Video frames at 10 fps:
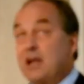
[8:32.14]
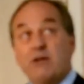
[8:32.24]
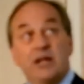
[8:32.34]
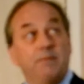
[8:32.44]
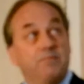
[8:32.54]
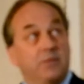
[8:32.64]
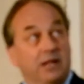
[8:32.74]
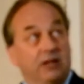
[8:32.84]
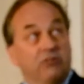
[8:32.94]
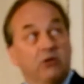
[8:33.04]
area?
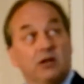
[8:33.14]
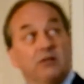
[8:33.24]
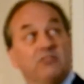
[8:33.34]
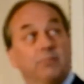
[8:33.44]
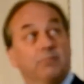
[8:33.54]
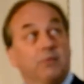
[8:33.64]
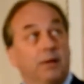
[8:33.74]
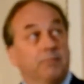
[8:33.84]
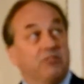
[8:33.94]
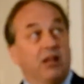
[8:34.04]
Let's look at some
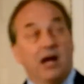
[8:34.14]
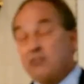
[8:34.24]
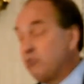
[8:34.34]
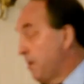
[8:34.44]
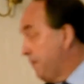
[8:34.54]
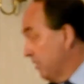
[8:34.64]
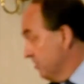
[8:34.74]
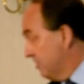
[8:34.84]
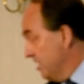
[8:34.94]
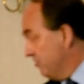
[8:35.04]
um, slides from a
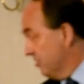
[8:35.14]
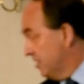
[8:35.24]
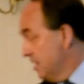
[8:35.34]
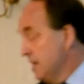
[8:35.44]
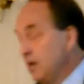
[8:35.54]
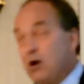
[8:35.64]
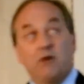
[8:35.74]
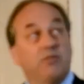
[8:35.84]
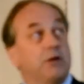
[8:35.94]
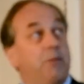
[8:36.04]
presentation
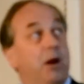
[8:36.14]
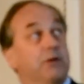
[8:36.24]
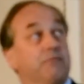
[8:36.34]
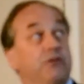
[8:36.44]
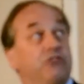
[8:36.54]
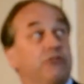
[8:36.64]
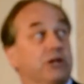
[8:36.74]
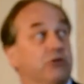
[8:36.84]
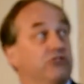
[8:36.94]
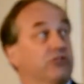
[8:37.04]
of the Department of Fishery
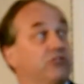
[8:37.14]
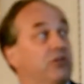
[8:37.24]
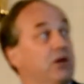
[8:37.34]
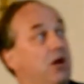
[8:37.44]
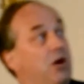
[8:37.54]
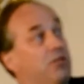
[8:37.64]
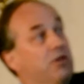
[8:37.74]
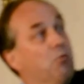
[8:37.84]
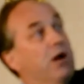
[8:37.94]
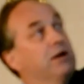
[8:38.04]
and Oceans. The
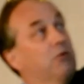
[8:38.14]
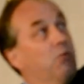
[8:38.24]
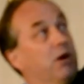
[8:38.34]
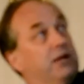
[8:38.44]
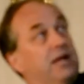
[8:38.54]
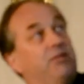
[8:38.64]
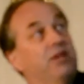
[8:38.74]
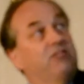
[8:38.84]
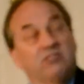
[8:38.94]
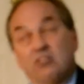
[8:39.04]
one, one key
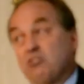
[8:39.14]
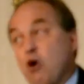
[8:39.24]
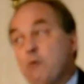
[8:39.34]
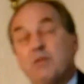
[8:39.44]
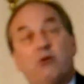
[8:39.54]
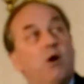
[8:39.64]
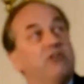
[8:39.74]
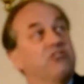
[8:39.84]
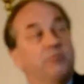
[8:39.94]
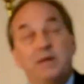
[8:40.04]
thing is the scope of the
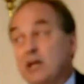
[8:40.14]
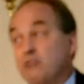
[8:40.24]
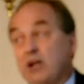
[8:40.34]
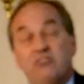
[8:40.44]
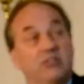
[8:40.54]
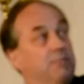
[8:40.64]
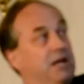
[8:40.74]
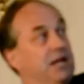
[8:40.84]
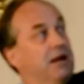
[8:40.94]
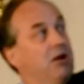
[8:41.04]
questions being addressed at the
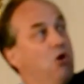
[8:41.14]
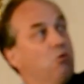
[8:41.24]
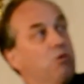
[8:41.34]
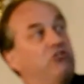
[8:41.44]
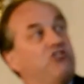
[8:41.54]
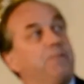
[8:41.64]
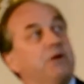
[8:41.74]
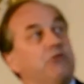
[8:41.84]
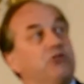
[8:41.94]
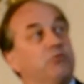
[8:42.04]
meeting, which shipping
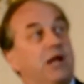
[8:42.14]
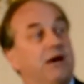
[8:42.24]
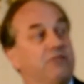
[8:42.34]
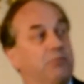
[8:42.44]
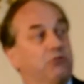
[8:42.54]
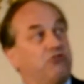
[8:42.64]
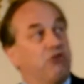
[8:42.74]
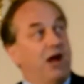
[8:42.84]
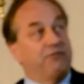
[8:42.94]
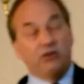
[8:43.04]
routes will have the most
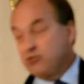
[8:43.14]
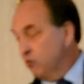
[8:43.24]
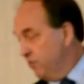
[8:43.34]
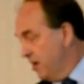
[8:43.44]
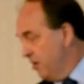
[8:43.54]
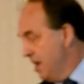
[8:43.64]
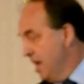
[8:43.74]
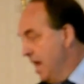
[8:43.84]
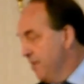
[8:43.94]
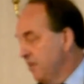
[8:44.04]
traffic shown there,
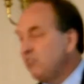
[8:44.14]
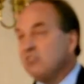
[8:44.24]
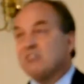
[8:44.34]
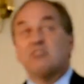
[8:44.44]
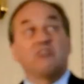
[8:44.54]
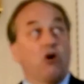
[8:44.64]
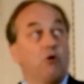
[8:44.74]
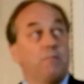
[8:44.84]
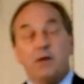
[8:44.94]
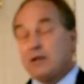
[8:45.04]
and this is the
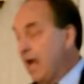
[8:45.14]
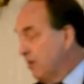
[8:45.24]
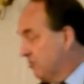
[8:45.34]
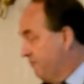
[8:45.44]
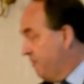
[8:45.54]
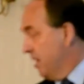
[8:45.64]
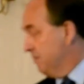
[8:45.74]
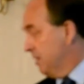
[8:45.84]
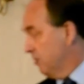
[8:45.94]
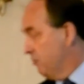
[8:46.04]
scope as
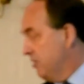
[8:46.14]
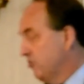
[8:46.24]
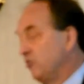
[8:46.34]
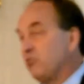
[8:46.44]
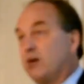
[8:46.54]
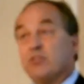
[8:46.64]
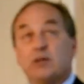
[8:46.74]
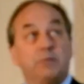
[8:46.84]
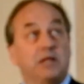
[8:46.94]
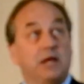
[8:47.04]
defined by the regions of
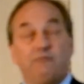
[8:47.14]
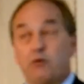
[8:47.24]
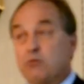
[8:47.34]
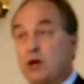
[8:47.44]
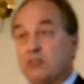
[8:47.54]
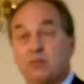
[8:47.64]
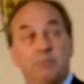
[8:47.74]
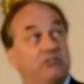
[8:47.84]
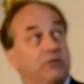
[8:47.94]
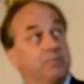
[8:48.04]
the DFO of
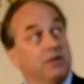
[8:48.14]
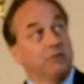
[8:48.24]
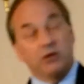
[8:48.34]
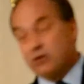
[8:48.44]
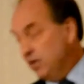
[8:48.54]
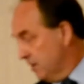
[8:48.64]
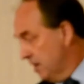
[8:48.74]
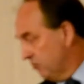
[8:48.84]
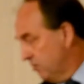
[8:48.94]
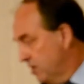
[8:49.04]
submission. we can hit the
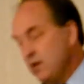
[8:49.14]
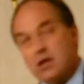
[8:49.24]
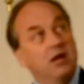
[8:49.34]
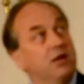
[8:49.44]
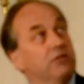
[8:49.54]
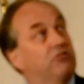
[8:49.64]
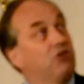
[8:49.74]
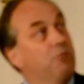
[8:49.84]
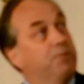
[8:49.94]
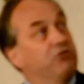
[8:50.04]
next one. The
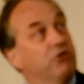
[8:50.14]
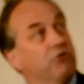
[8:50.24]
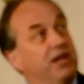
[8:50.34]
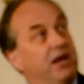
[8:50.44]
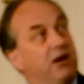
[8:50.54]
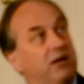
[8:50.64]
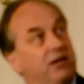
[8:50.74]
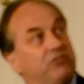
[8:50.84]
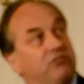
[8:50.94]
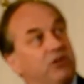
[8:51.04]
scope is shown here.
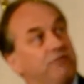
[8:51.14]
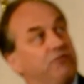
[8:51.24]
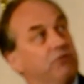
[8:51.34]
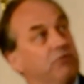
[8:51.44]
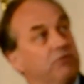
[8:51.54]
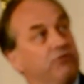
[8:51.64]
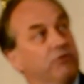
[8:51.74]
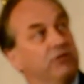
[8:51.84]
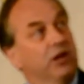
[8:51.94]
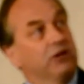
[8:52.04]
Let's just hit a few, few
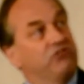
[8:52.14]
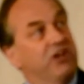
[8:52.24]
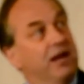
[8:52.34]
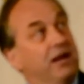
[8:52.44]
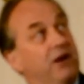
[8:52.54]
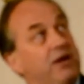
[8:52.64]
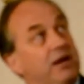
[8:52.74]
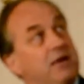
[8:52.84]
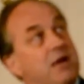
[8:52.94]
Douglas Channel area,